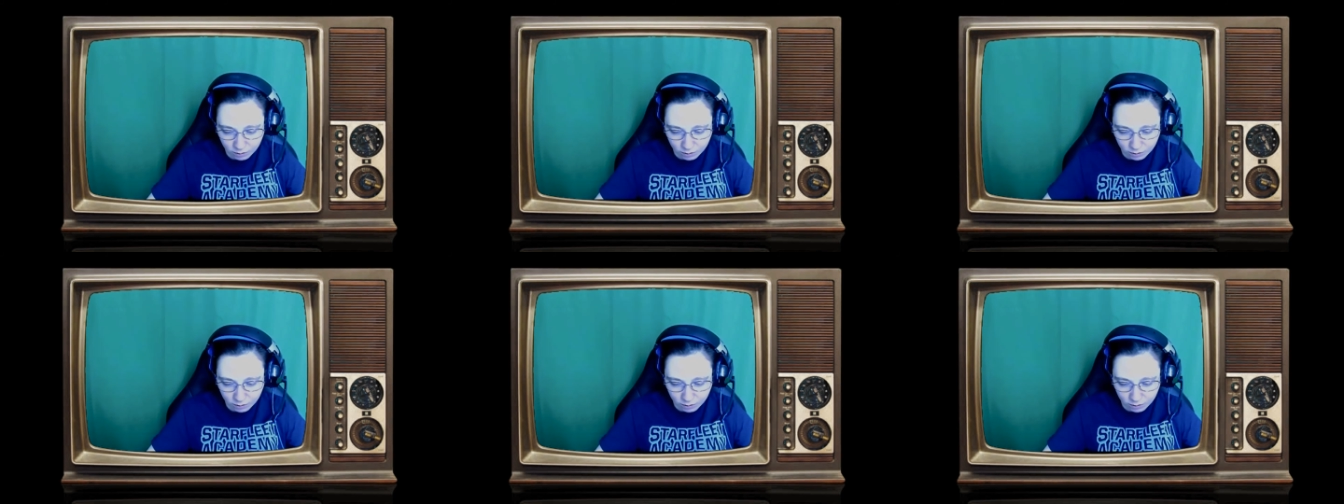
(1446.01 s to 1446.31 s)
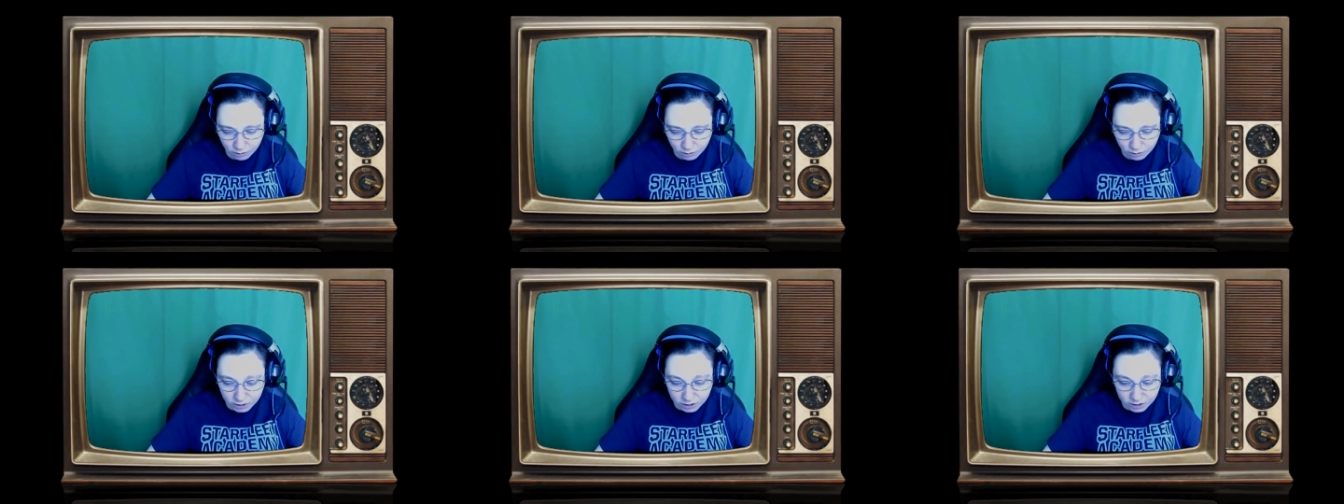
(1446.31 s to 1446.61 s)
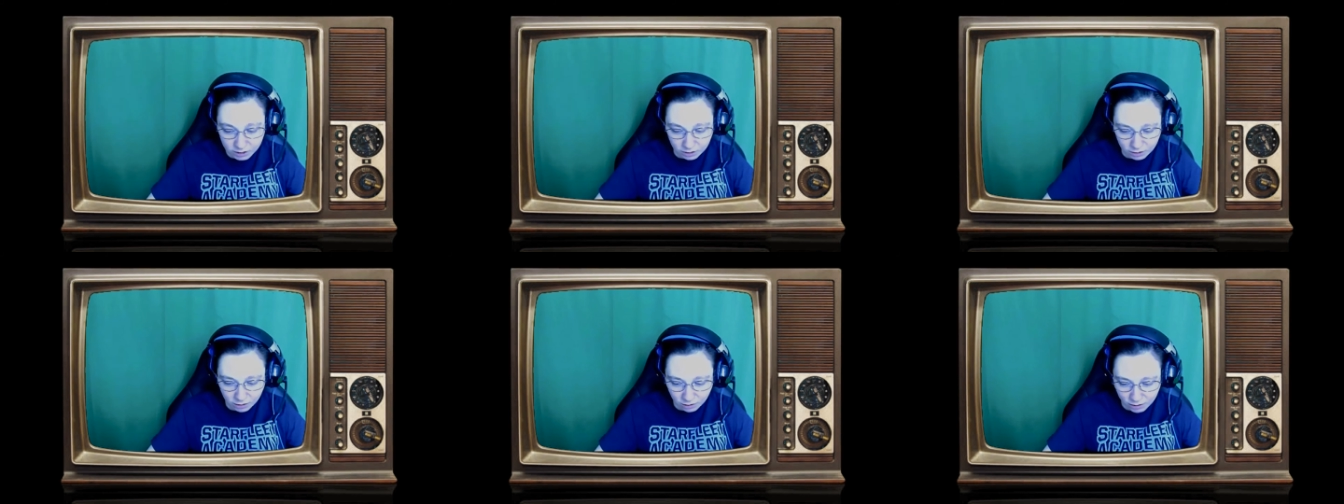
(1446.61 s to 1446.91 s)
The
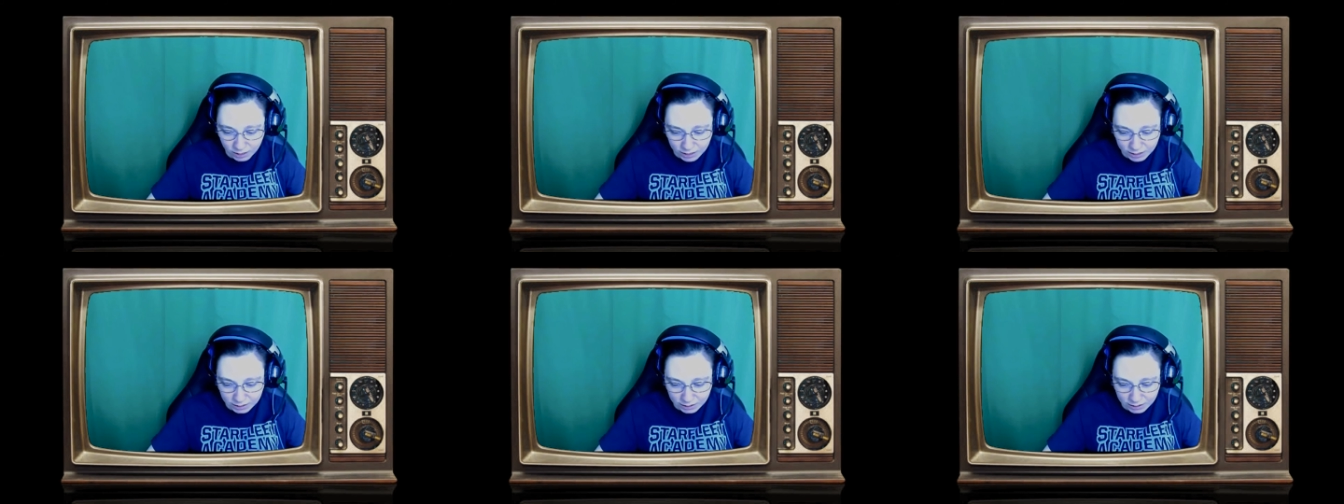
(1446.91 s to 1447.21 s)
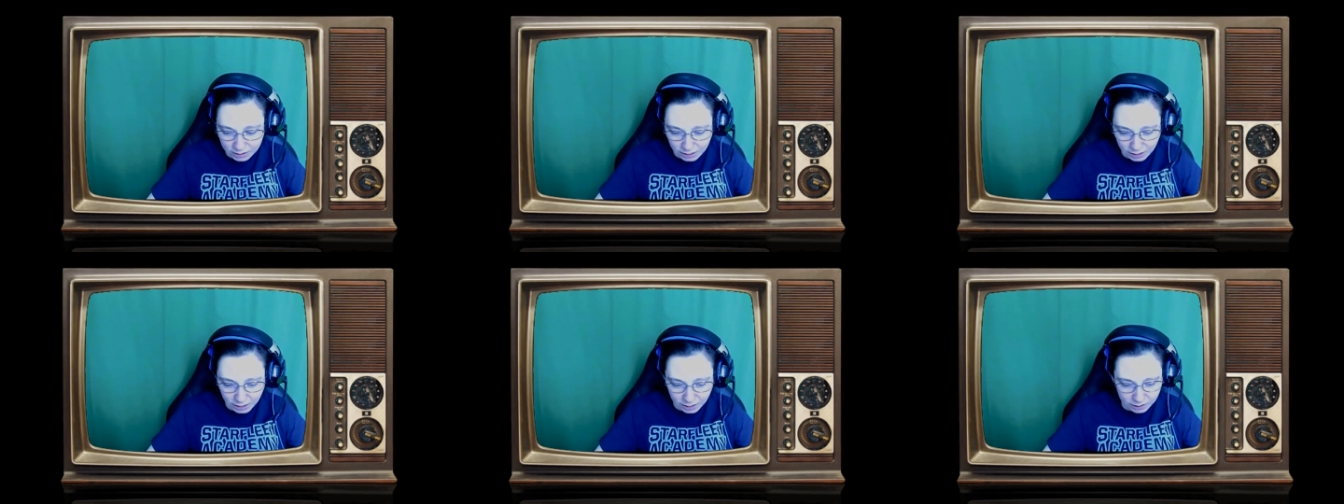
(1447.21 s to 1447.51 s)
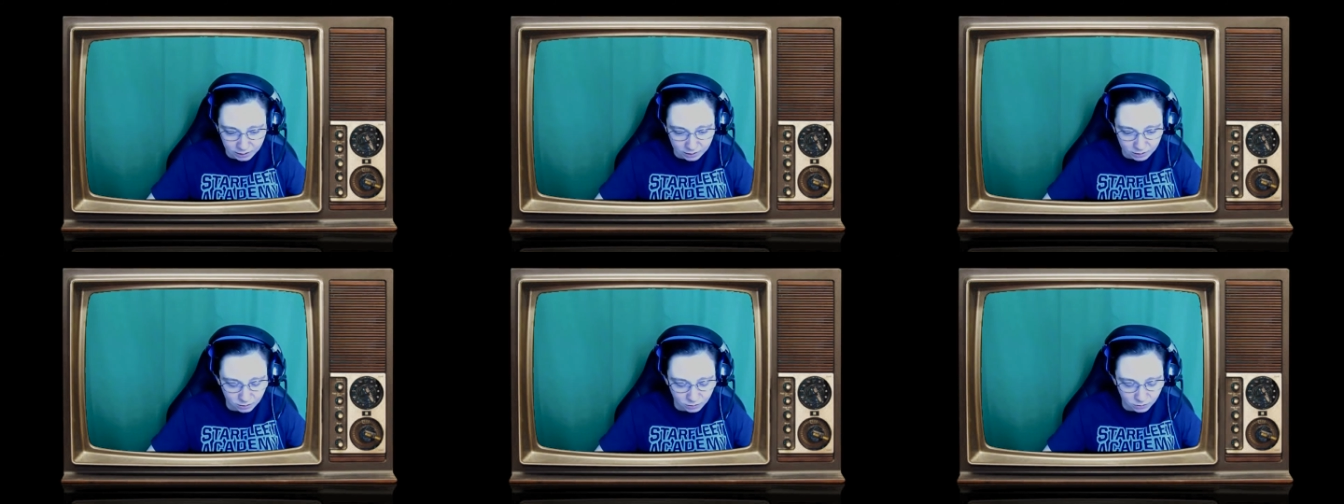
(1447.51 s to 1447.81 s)
custard on the
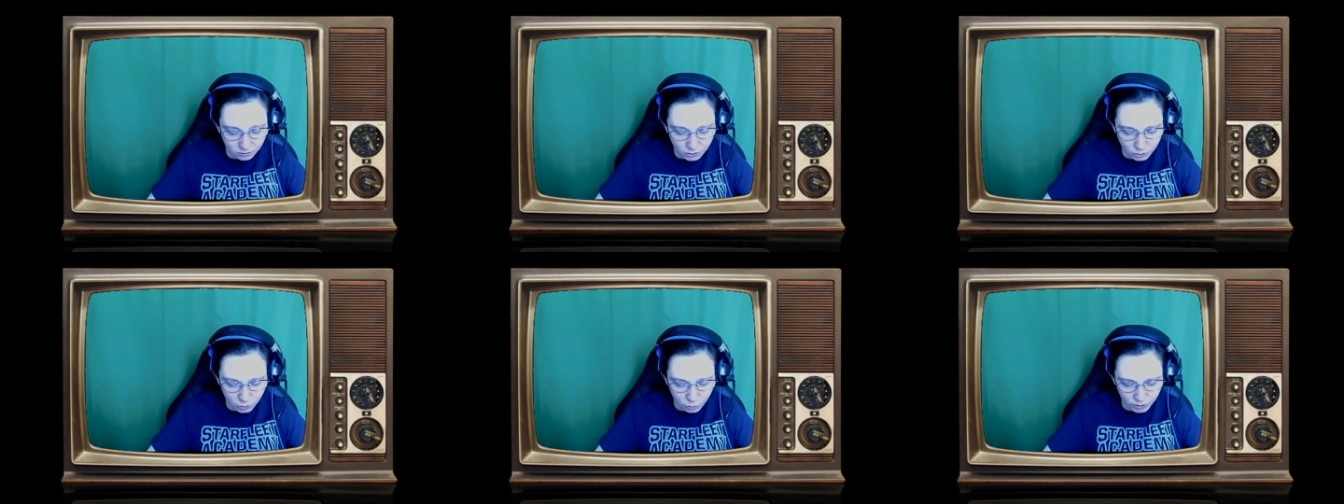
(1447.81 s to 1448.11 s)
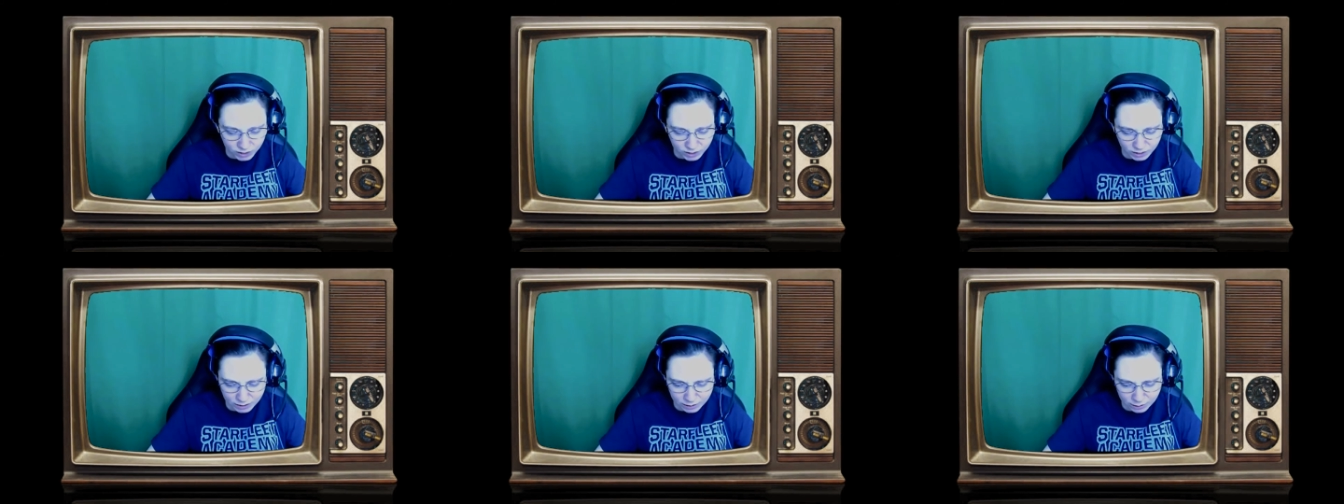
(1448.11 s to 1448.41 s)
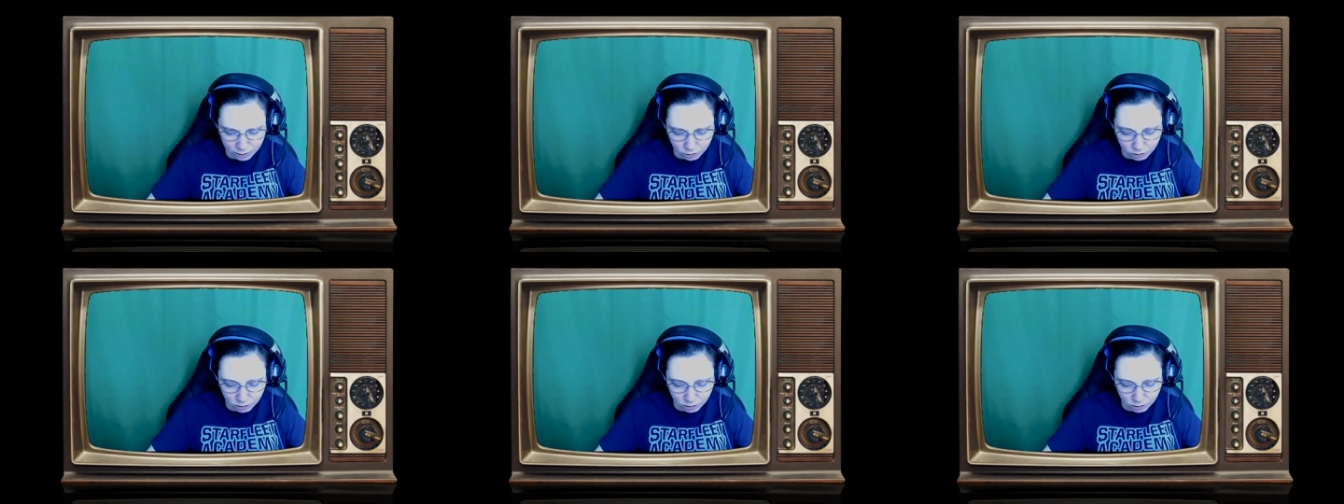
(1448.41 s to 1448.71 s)
inside so sweet and
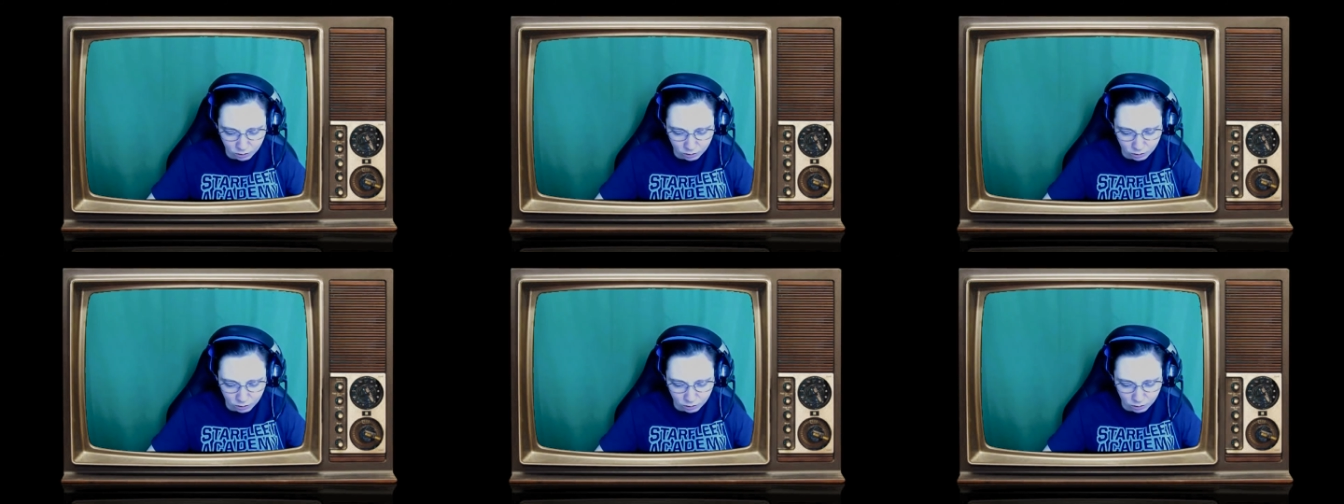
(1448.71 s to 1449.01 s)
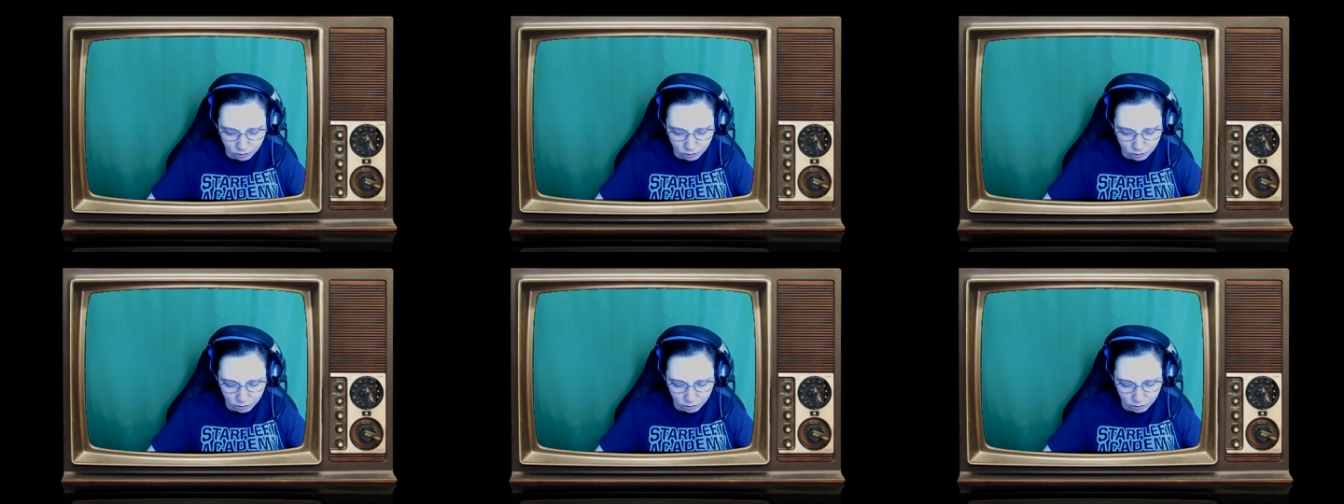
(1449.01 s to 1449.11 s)
creamy.